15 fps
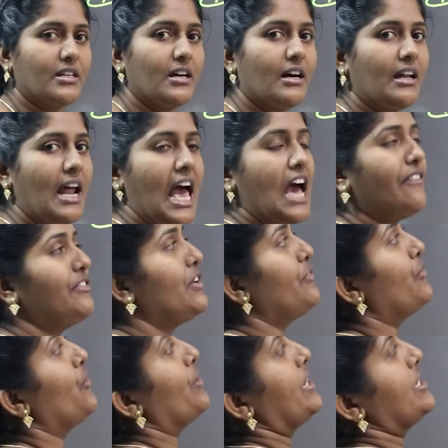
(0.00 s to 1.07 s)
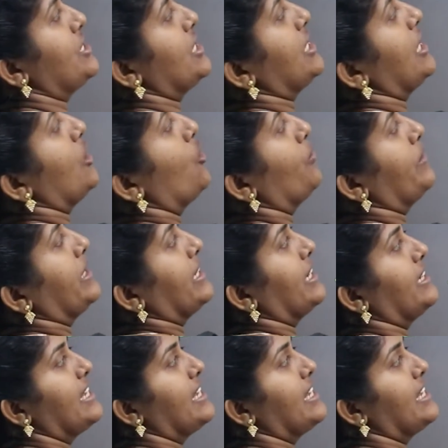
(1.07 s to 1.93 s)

After 480 km,